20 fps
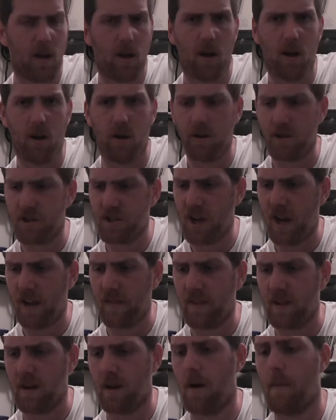hook
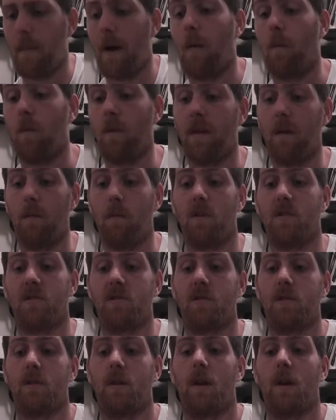shank that come out that
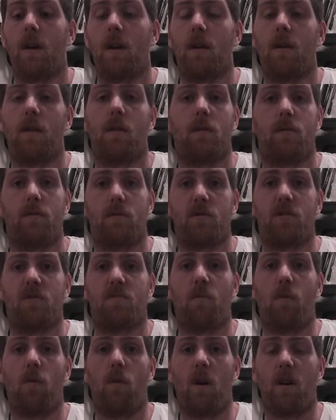was a
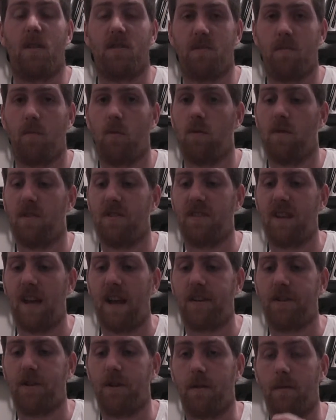smaller
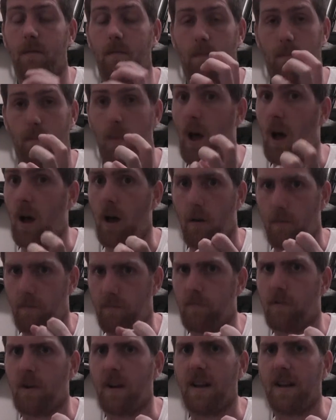section but a
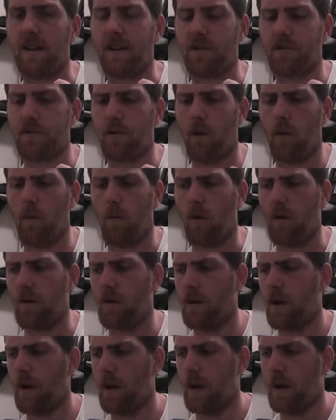really strong
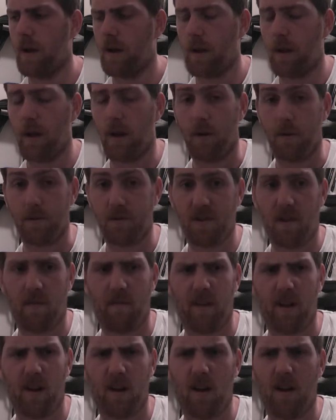one. You know,
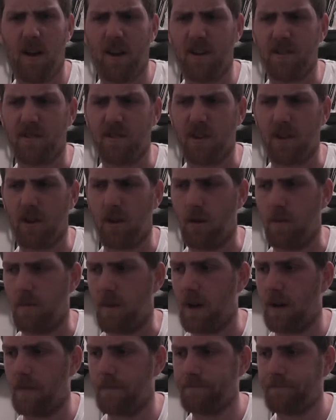something like a
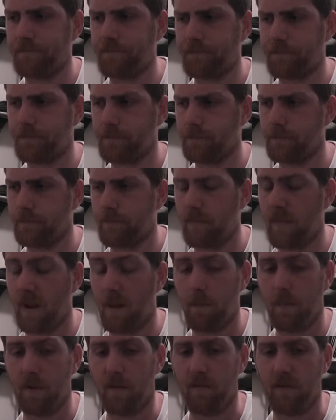Sakuma,
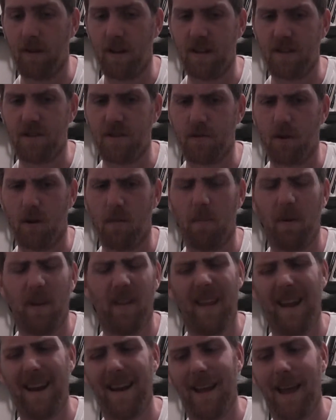but really strong. But
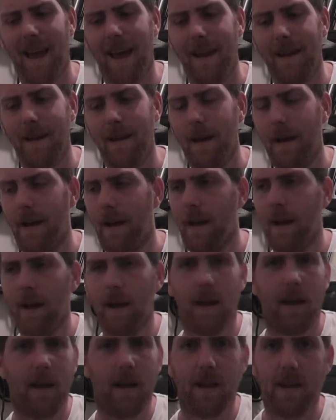then again,
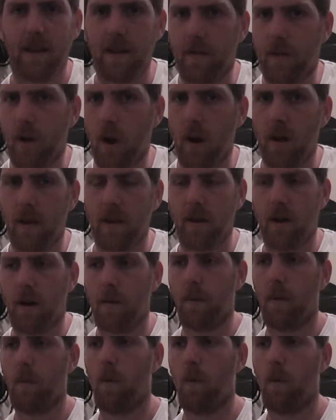you've got to be